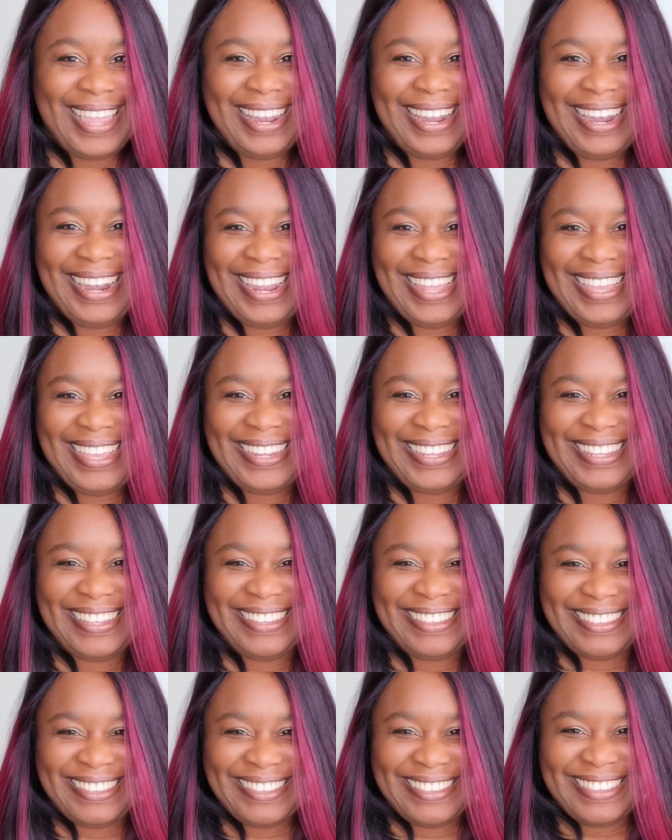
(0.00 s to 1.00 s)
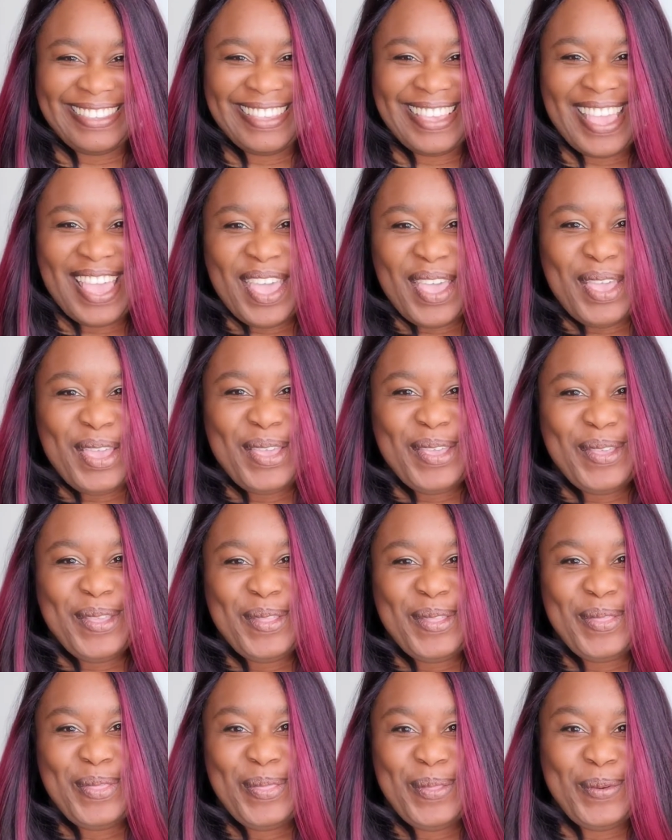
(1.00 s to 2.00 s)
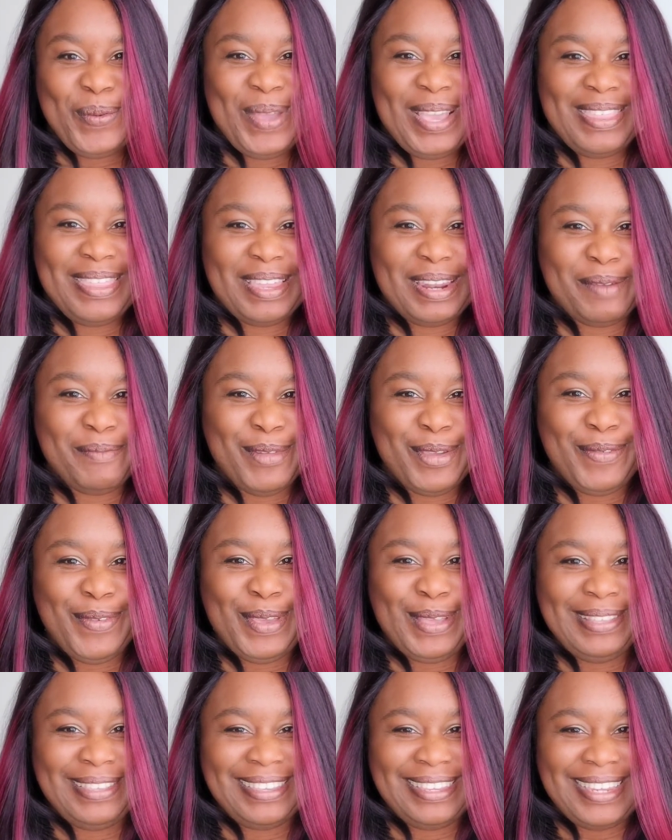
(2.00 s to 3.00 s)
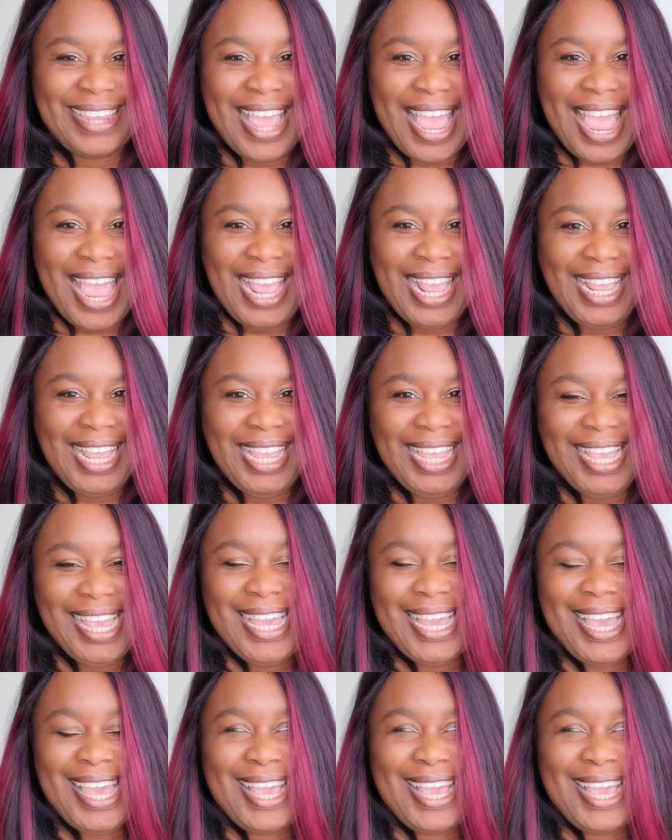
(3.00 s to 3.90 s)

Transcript: Ladies, the wig that I'm reviewing today